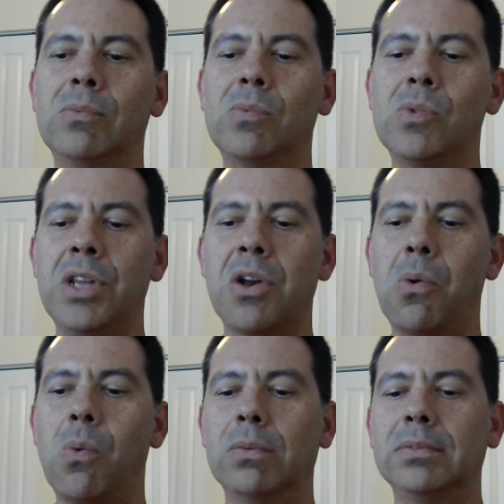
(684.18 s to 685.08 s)
you
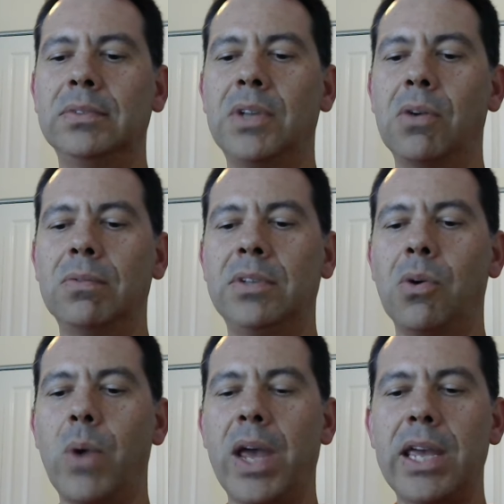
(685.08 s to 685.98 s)
know the the
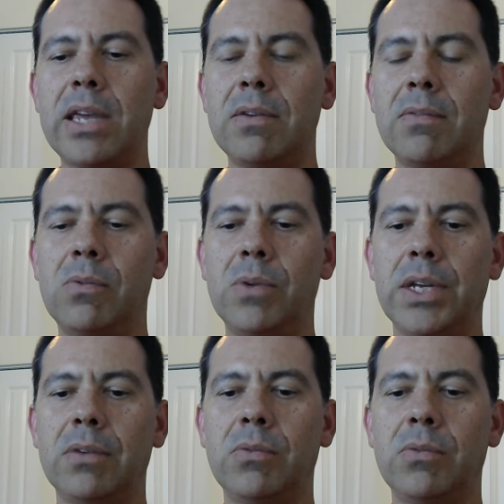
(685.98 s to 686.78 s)
way we